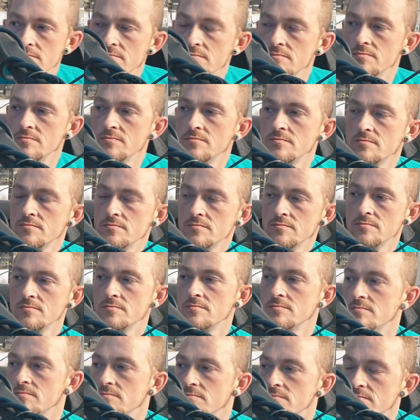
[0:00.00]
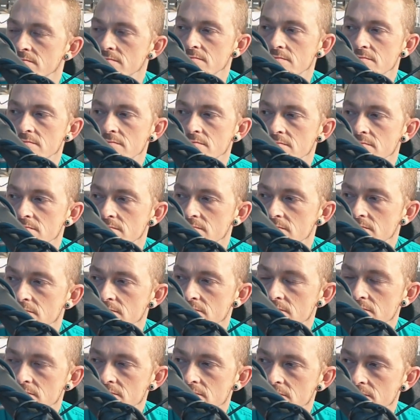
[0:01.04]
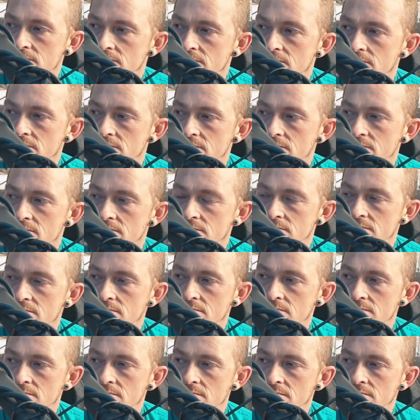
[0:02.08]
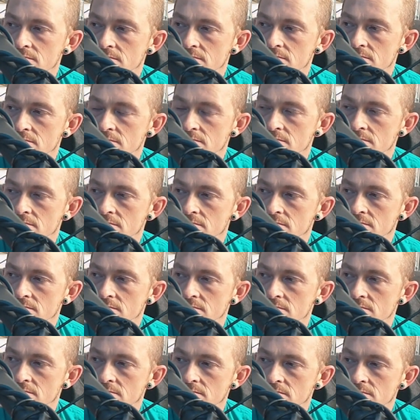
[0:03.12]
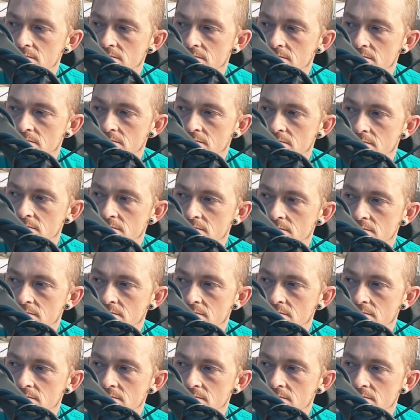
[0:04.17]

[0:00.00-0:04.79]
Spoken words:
(not speaking)